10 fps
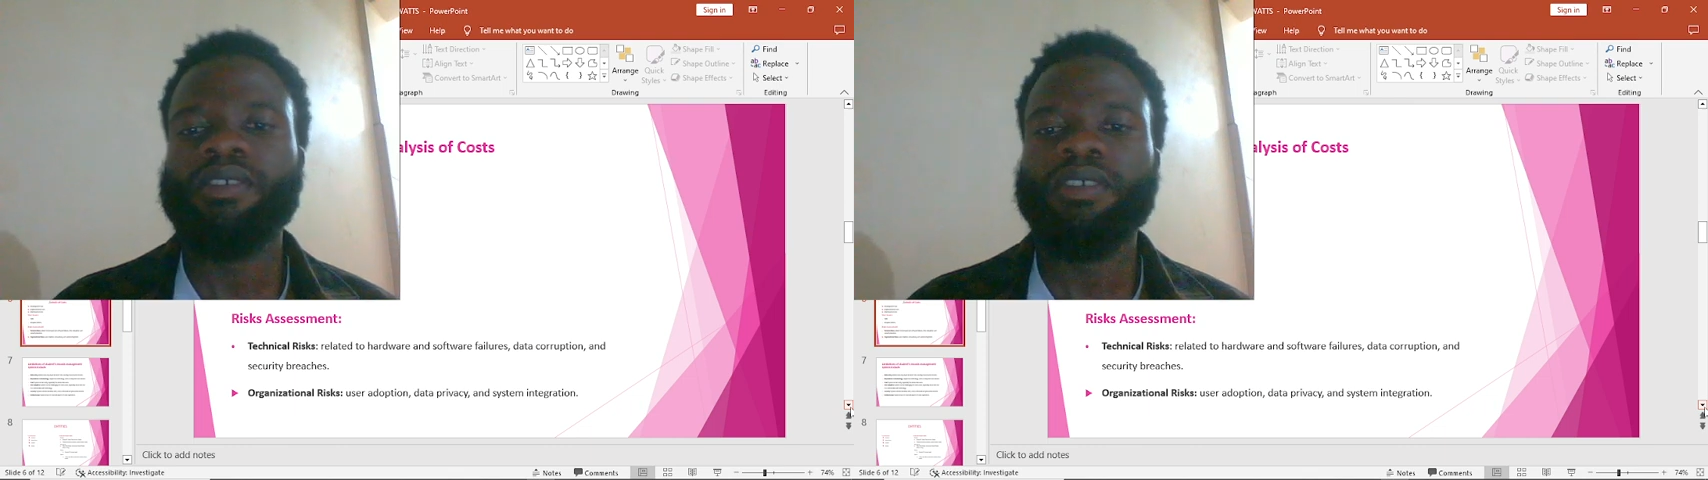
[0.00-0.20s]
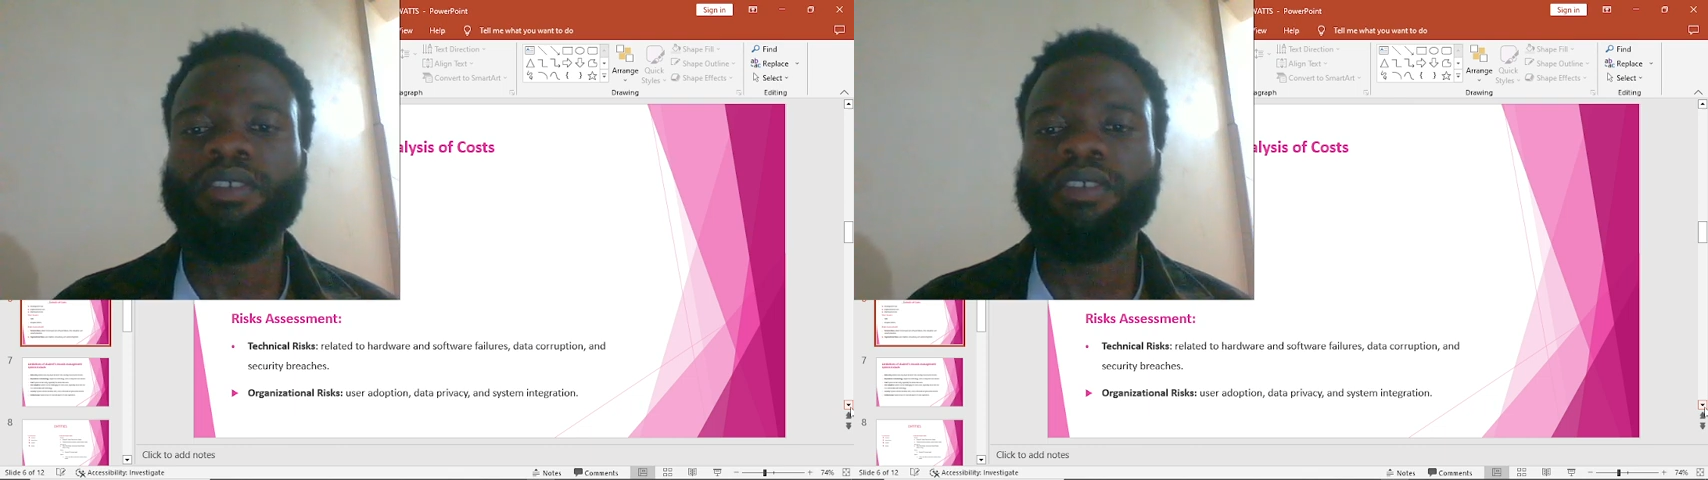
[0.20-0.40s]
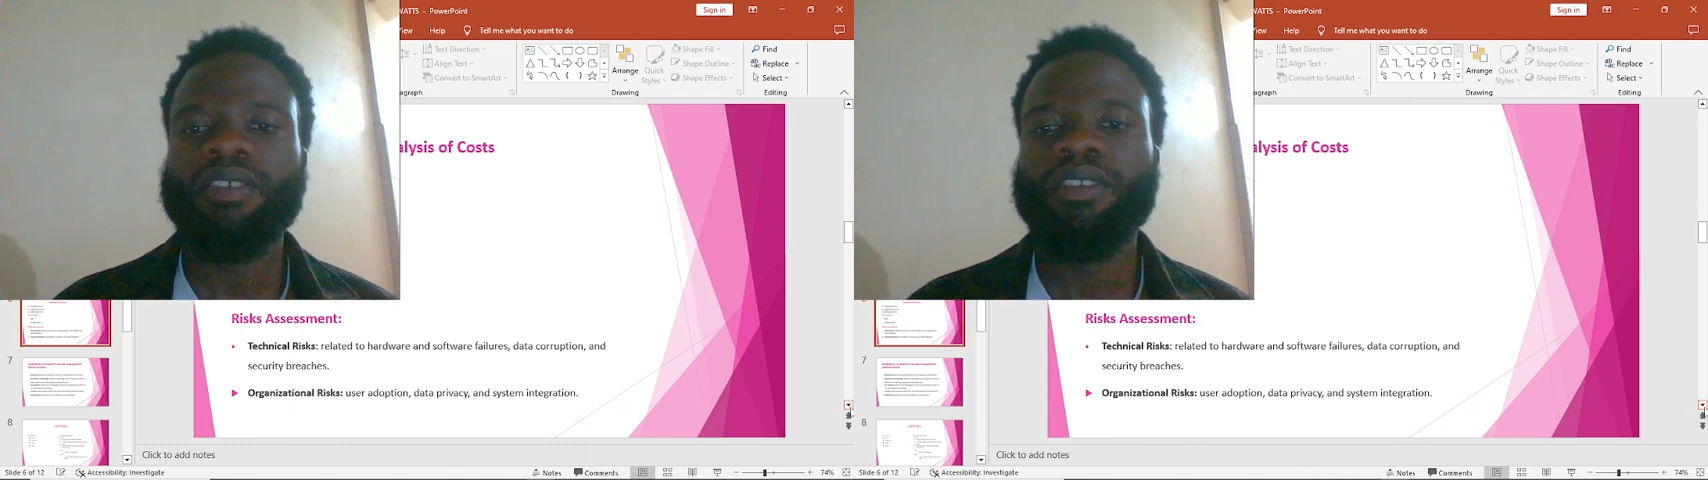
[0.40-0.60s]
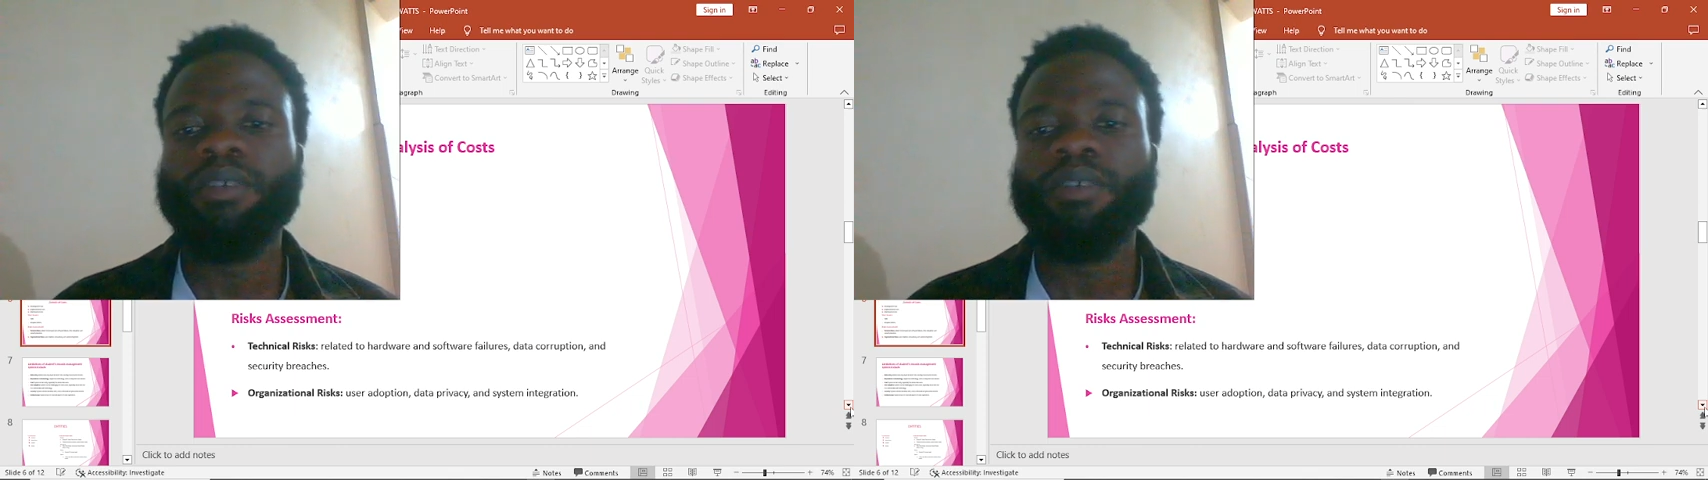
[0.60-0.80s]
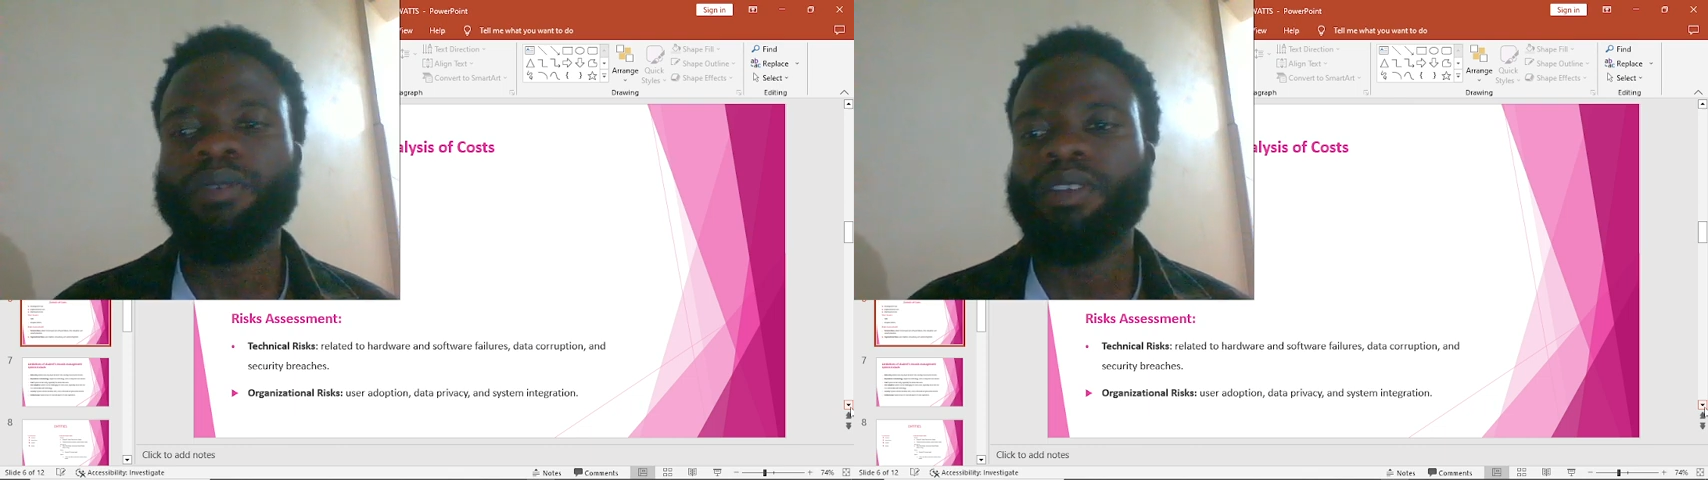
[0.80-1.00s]
system
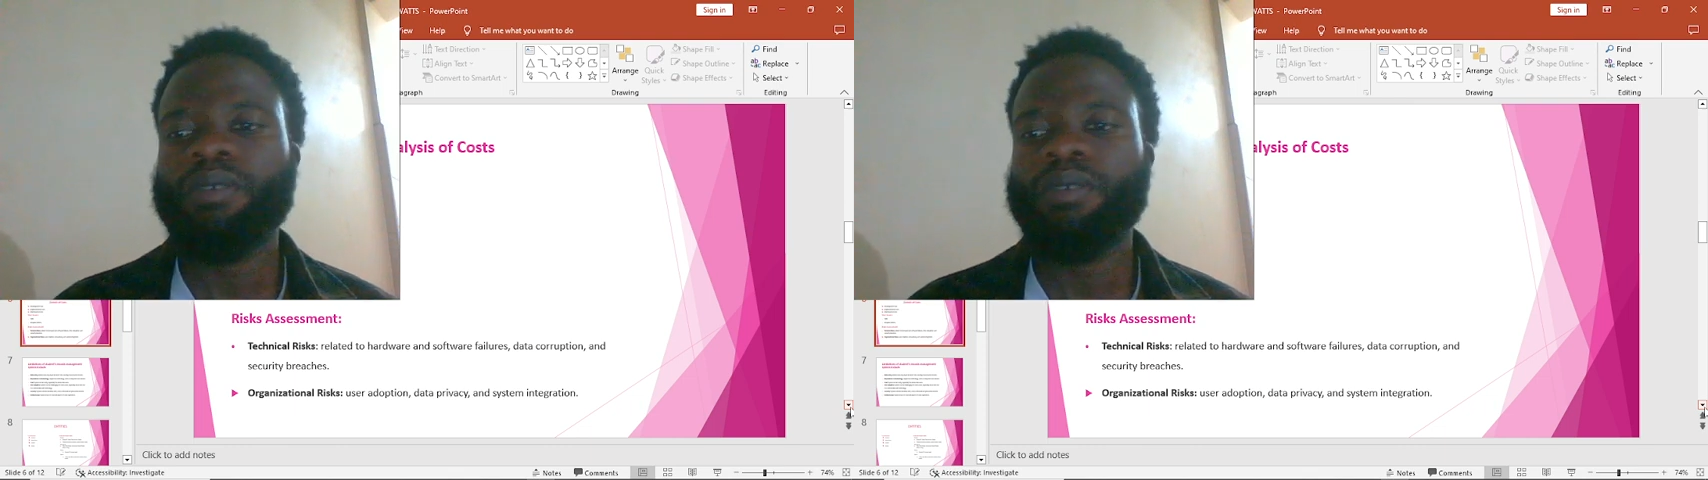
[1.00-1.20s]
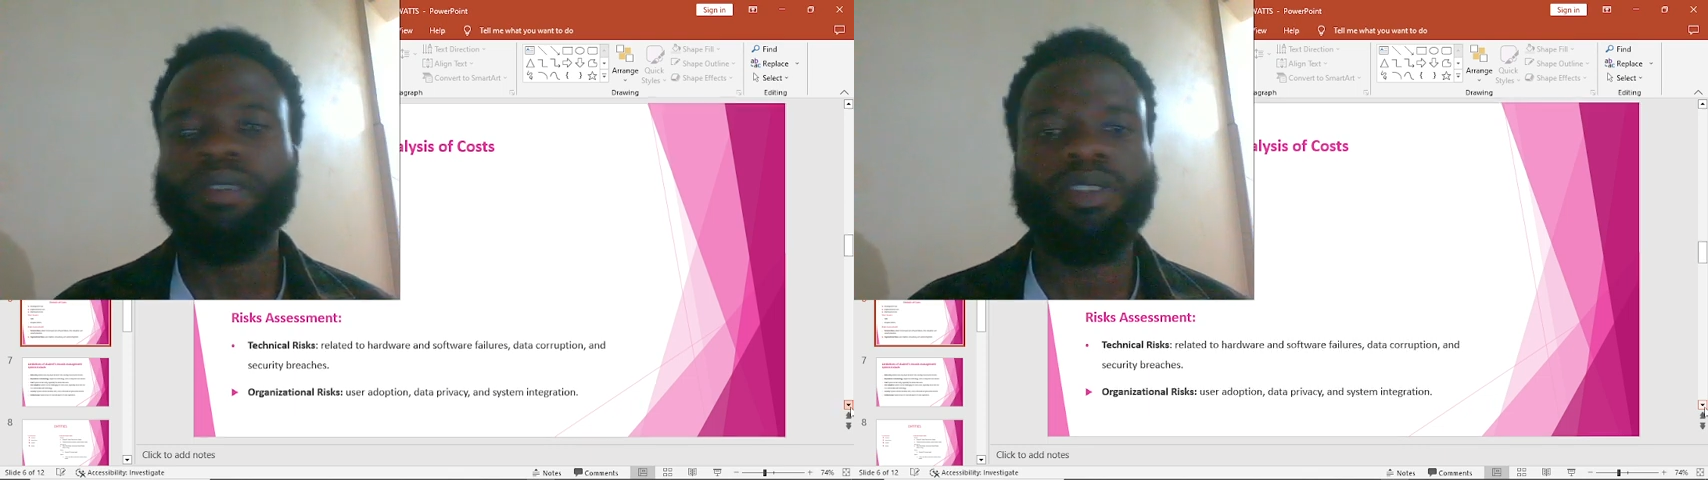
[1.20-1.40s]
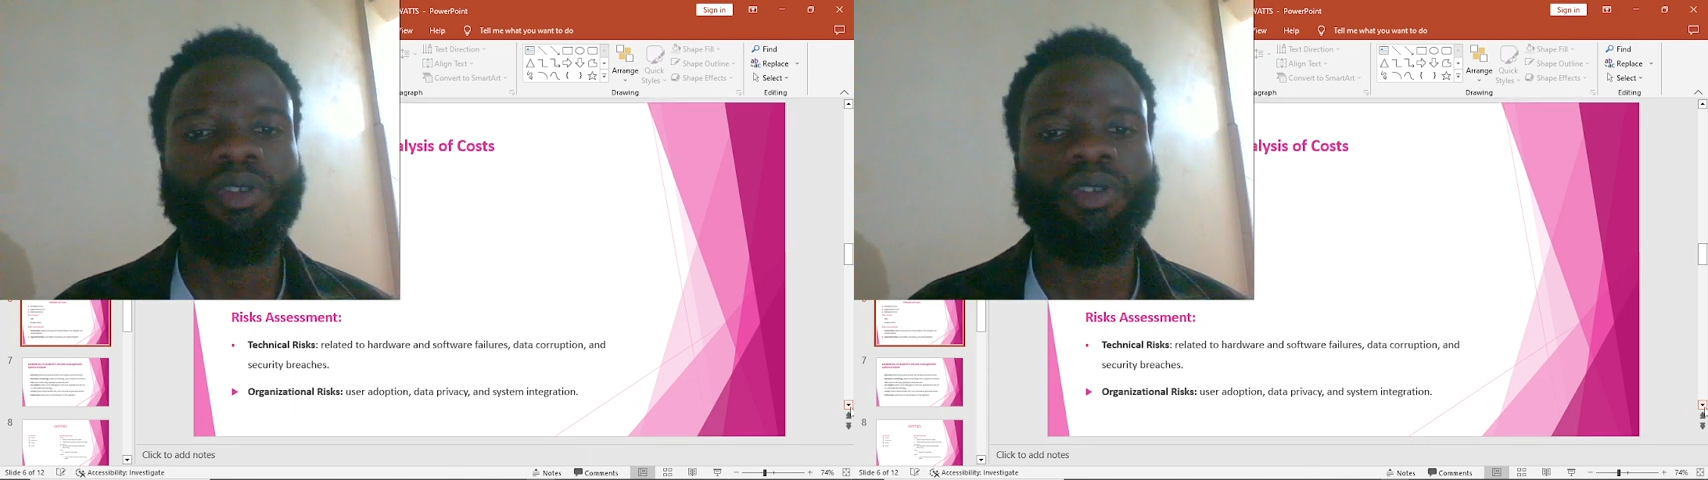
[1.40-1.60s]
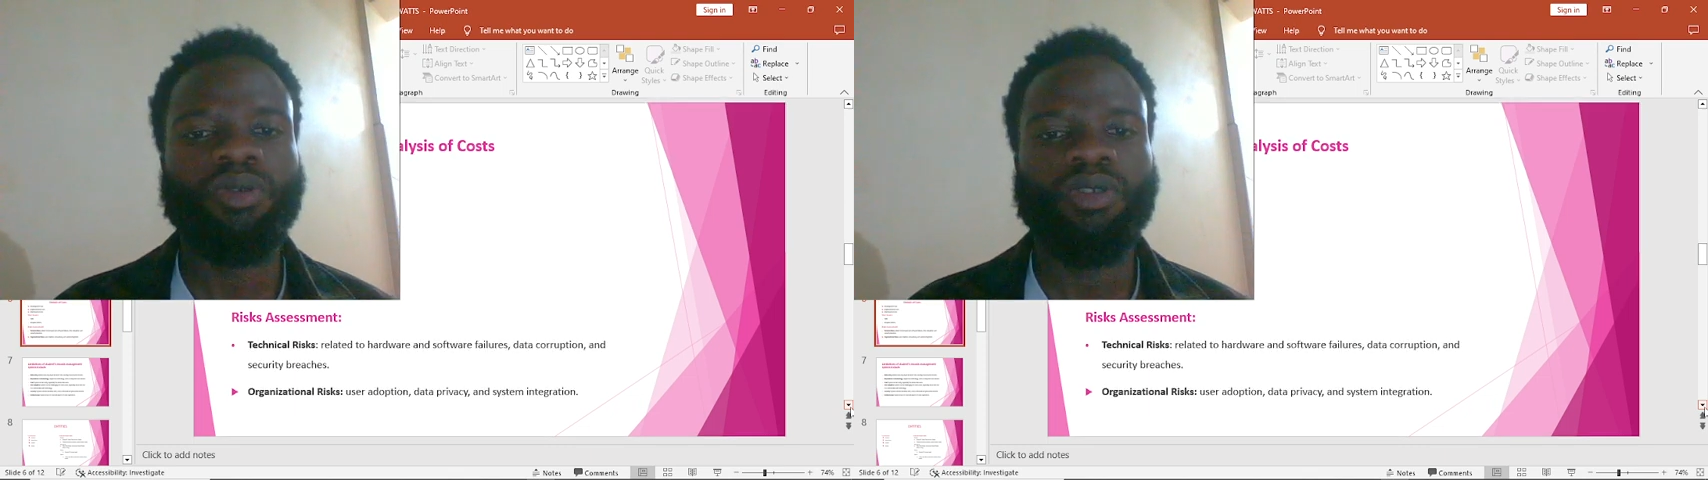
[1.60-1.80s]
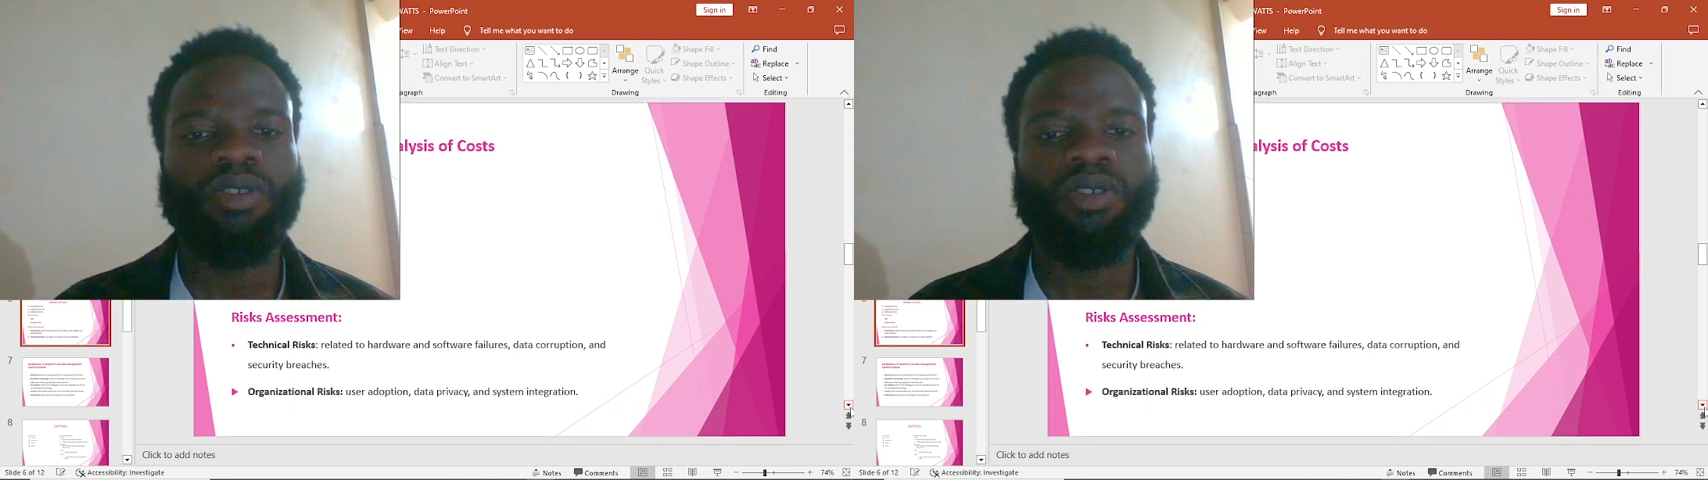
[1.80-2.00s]
integrations,